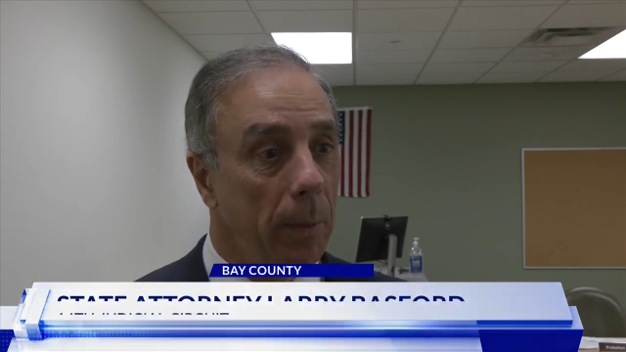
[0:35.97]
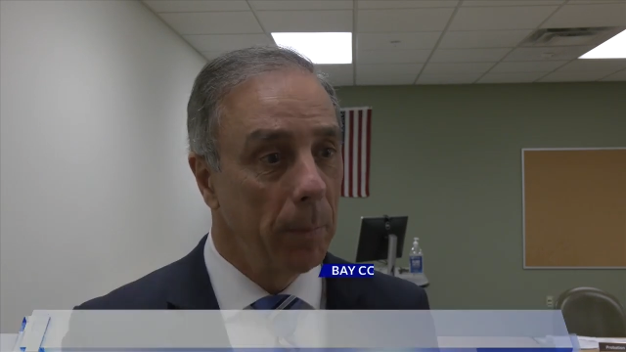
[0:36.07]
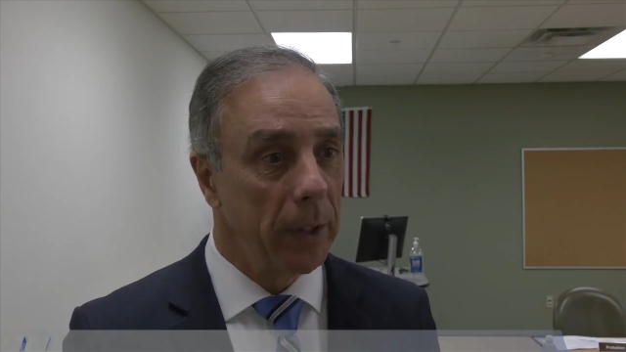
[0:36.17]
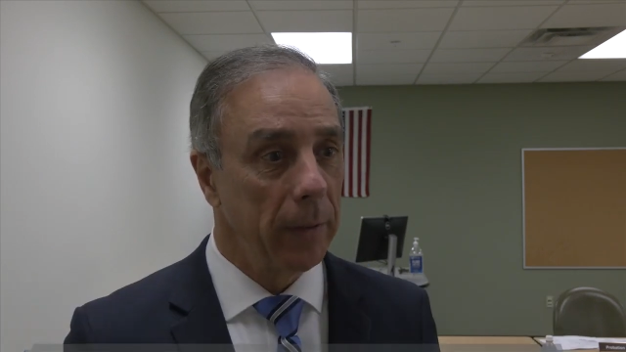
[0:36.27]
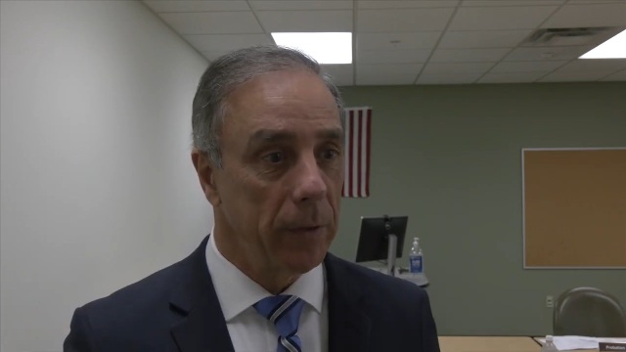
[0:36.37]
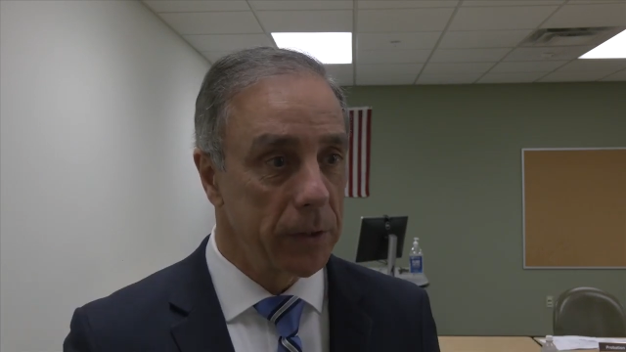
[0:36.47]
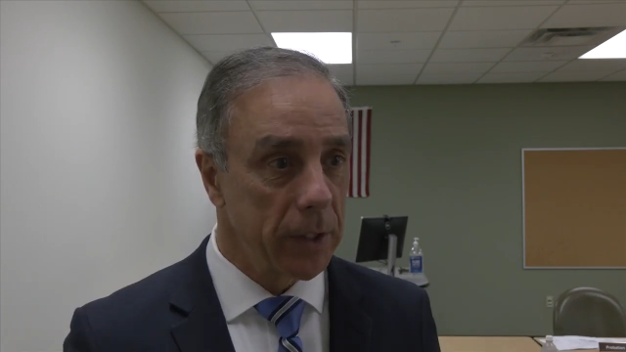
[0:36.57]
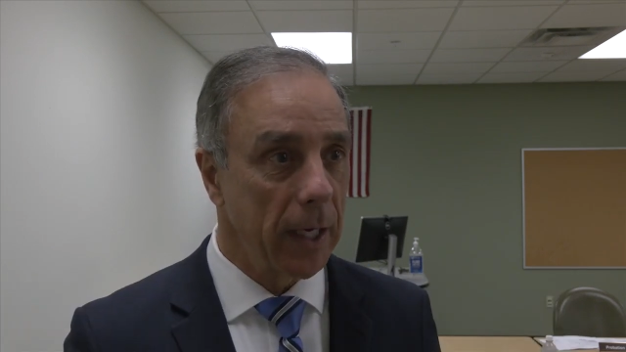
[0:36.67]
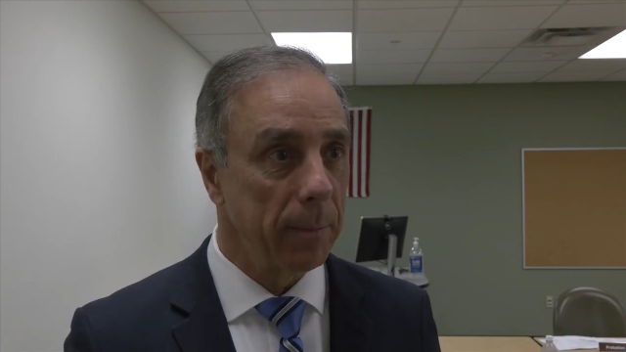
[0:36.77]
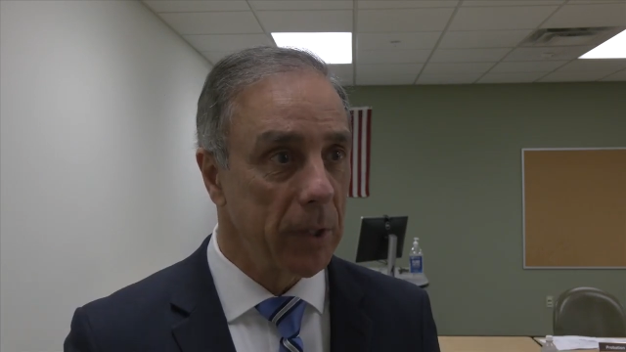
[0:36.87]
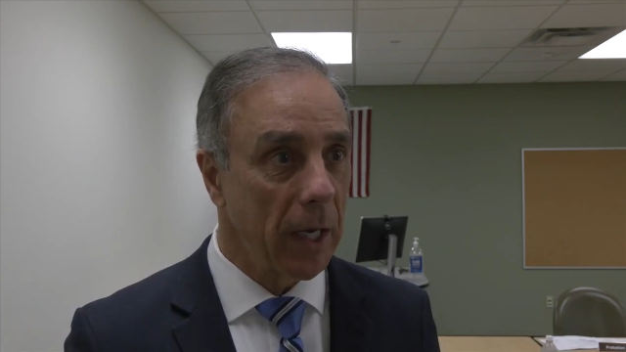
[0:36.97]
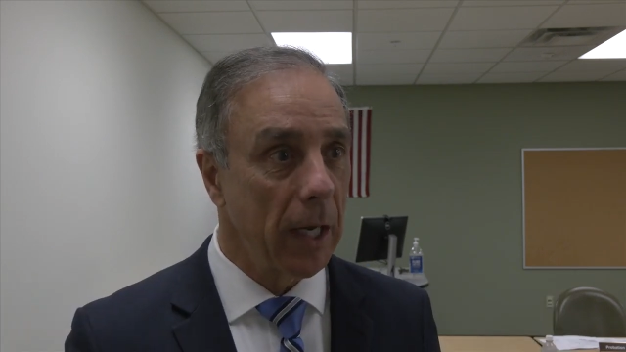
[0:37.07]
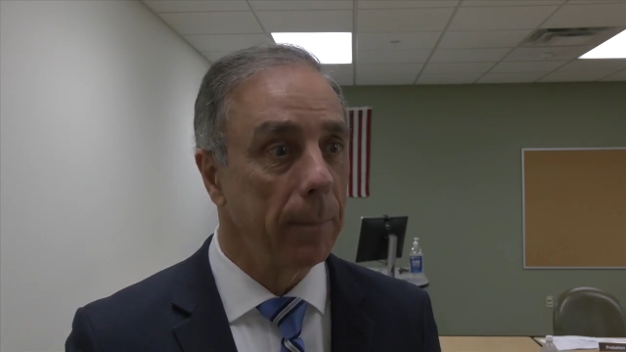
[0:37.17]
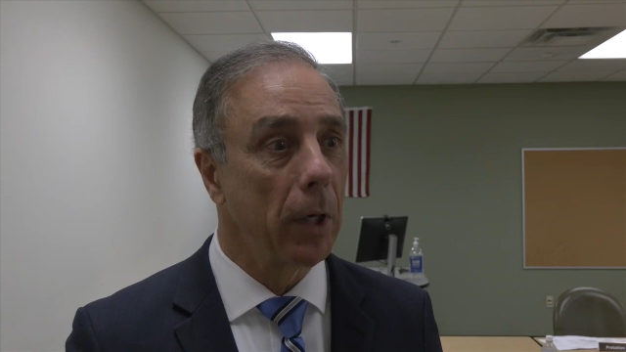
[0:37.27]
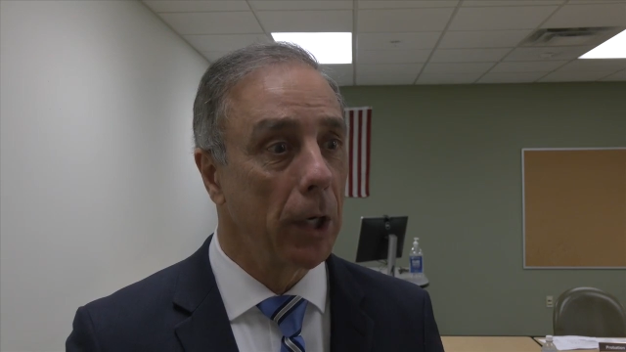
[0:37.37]
but at the same
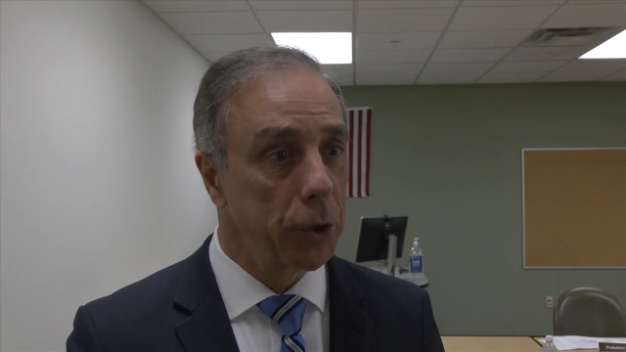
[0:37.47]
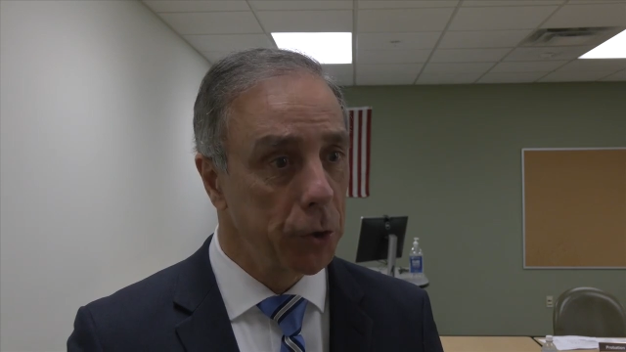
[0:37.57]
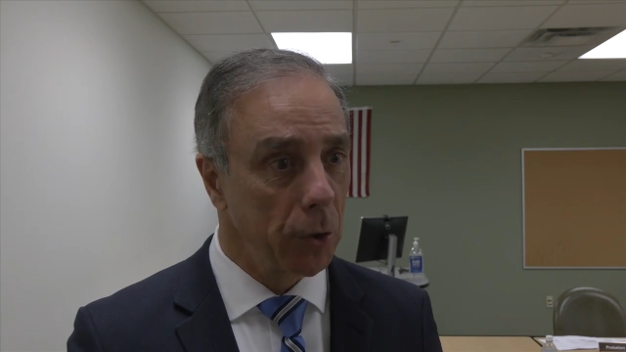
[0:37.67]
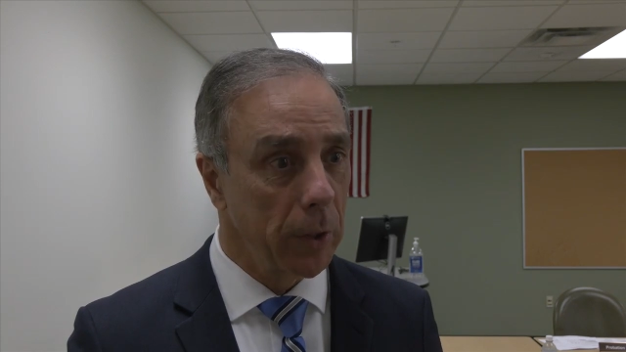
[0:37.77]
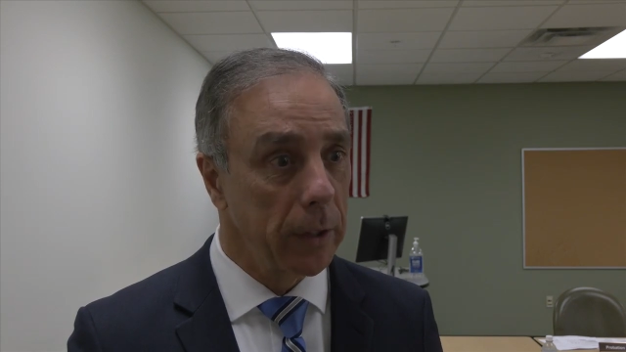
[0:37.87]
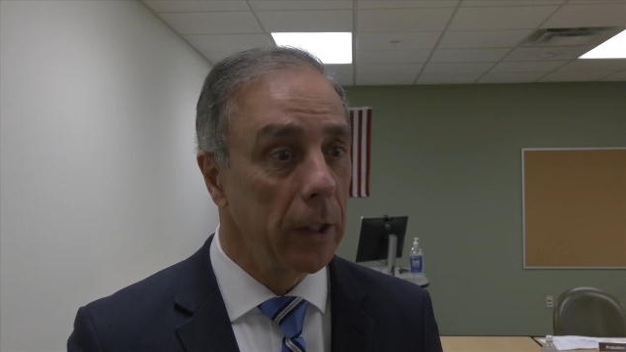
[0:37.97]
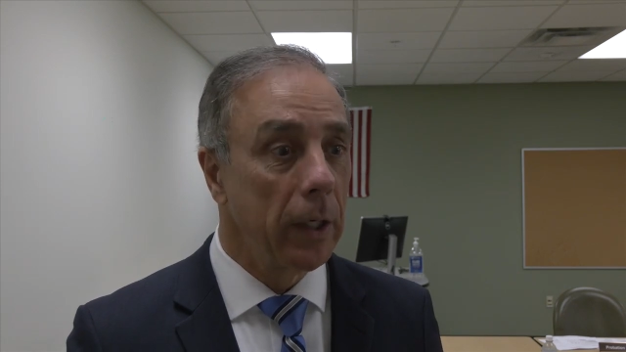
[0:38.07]
time assuring